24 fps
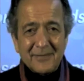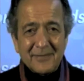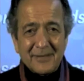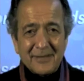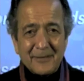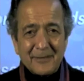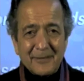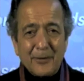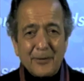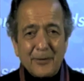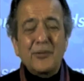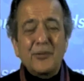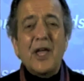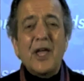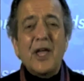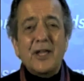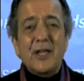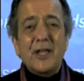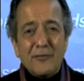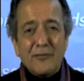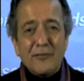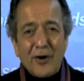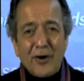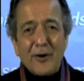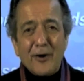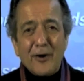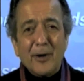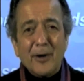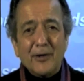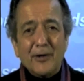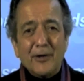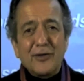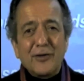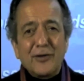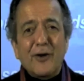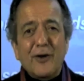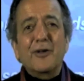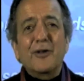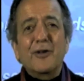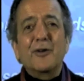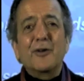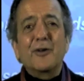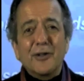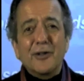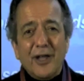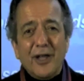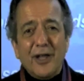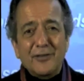Well, thank you very much, Eric, and
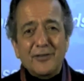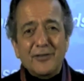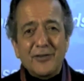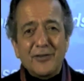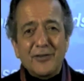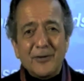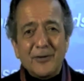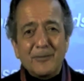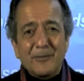good luck to you.